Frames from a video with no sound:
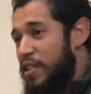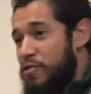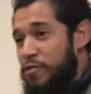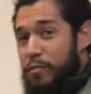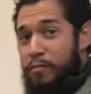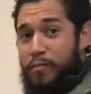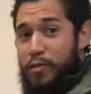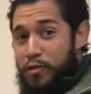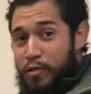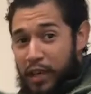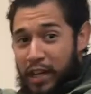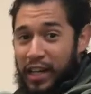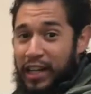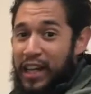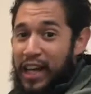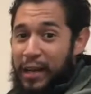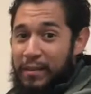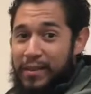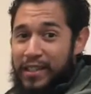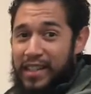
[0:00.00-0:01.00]
you can
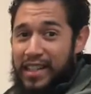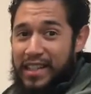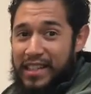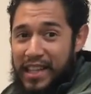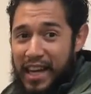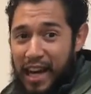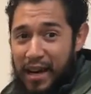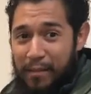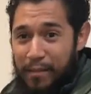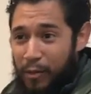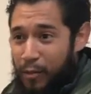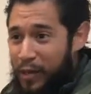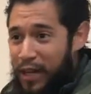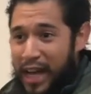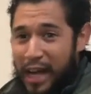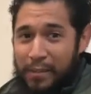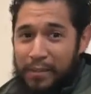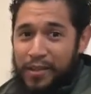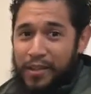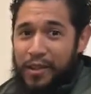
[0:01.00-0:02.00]
climb to the top, but
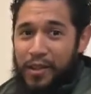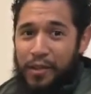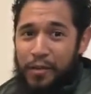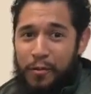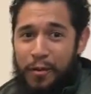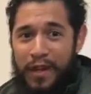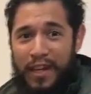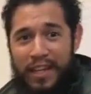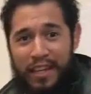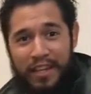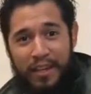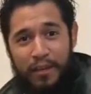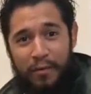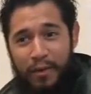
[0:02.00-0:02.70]
what happens on the way,